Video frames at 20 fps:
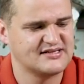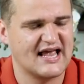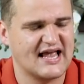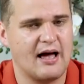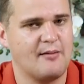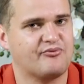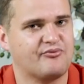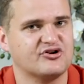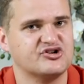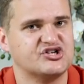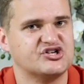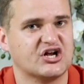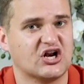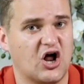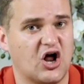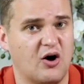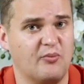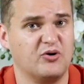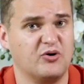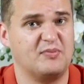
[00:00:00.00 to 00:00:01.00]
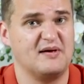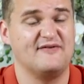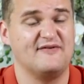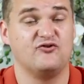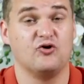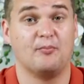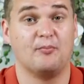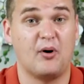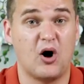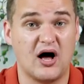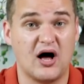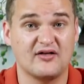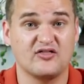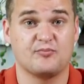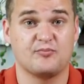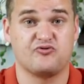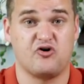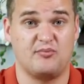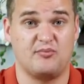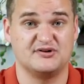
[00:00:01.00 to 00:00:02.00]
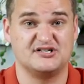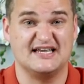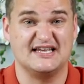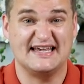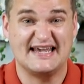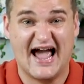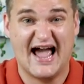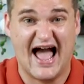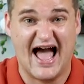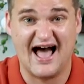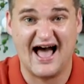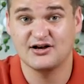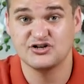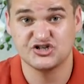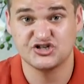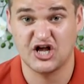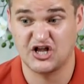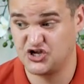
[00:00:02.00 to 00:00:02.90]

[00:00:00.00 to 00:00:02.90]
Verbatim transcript: to get a bridging loan would be if you're buying the property cash